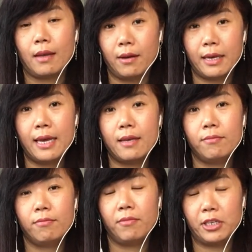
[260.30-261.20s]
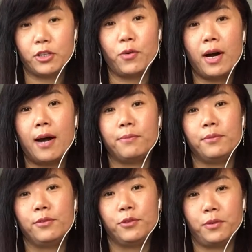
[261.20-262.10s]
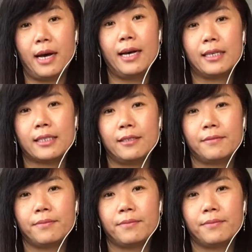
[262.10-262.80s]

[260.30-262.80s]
Again, it's no harm to ask.